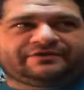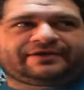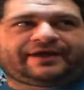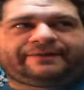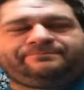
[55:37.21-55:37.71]

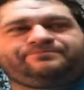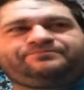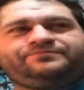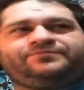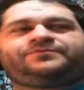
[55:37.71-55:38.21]
Okay,
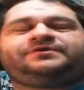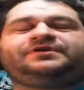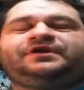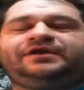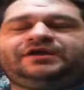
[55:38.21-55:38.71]

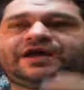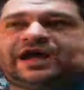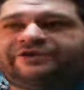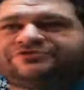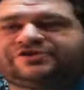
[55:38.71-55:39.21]

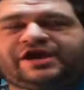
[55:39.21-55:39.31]
I was